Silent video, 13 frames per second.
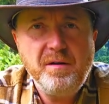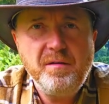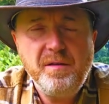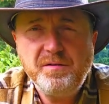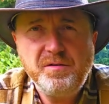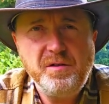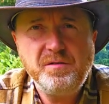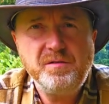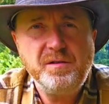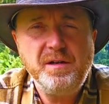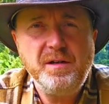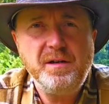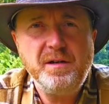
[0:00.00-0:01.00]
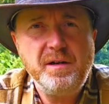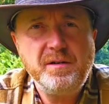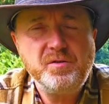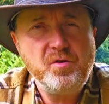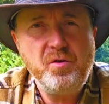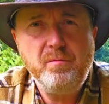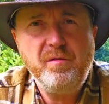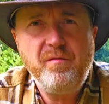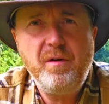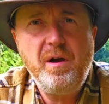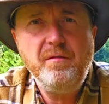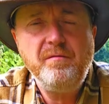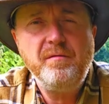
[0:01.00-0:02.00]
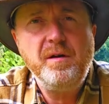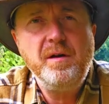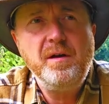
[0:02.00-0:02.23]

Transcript: That's just a term of life.